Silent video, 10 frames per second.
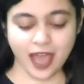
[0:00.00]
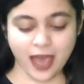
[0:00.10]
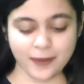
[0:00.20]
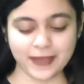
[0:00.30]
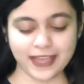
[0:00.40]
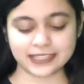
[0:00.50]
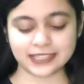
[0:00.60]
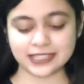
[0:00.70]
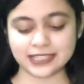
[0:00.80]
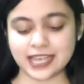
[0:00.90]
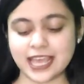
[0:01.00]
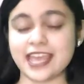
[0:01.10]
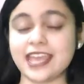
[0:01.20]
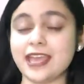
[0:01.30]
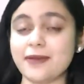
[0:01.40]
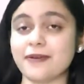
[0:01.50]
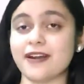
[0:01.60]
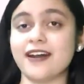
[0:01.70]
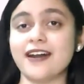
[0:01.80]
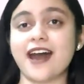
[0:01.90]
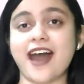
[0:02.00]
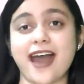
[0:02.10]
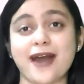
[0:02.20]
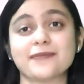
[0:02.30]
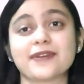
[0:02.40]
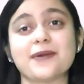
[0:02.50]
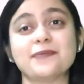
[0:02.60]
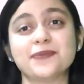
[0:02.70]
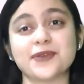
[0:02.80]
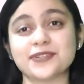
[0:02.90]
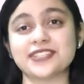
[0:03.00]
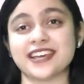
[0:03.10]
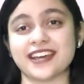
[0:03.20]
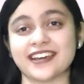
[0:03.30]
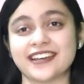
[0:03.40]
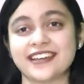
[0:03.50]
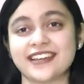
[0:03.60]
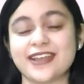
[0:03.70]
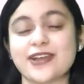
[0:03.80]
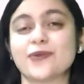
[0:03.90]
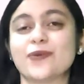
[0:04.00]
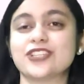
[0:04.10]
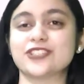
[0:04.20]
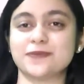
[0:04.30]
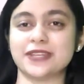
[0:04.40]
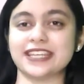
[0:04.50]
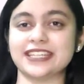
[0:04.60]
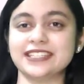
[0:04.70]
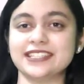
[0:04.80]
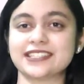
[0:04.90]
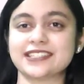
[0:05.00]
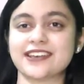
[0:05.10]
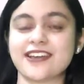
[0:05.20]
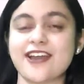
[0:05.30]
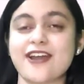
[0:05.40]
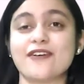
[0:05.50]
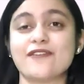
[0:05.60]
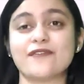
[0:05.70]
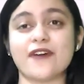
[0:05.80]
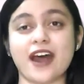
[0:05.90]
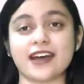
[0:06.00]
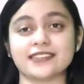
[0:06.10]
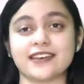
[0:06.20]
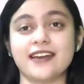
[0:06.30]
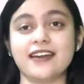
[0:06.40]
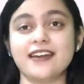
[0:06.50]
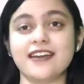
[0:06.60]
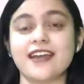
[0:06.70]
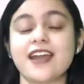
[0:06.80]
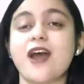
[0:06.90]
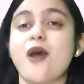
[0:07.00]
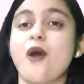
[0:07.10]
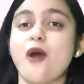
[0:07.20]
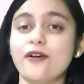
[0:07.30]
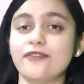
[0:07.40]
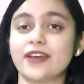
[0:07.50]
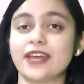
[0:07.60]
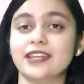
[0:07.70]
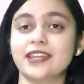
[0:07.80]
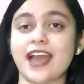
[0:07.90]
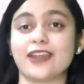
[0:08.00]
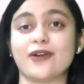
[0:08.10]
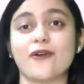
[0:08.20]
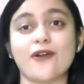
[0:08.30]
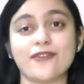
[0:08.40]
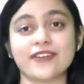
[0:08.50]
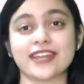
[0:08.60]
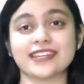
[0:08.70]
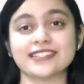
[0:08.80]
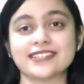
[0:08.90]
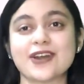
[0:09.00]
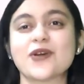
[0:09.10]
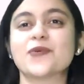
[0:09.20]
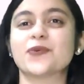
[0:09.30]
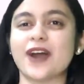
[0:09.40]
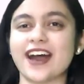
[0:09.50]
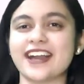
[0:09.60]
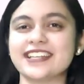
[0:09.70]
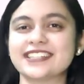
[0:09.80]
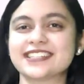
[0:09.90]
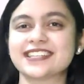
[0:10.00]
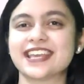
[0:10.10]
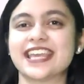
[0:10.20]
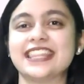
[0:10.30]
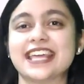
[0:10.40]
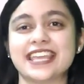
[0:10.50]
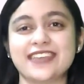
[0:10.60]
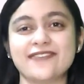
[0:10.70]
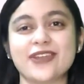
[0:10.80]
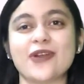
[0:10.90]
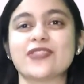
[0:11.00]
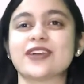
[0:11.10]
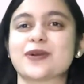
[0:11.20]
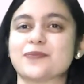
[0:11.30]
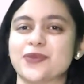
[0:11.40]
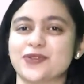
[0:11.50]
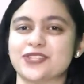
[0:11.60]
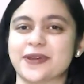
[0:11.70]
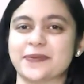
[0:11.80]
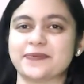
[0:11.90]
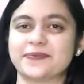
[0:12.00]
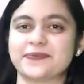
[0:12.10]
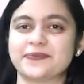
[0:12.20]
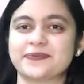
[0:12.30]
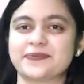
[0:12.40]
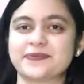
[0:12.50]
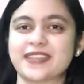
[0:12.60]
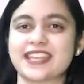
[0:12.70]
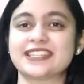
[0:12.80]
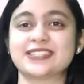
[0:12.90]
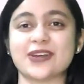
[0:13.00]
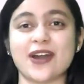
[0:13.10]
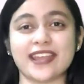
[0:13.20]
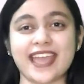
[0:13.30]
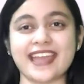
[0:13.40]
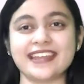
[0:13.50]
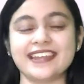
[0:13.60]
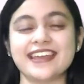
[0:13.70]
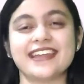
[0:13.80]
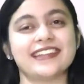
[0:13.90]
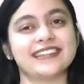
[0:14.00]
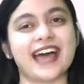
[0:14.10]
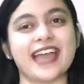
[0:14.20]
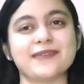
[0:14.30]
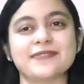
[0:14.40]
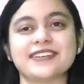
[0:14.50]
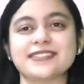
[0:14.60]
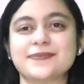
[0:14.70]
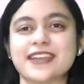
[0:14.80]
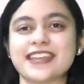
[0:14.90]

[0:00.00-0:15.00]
abends immer am Computer, which means father often and always works in the evening on the computer. So again, timer's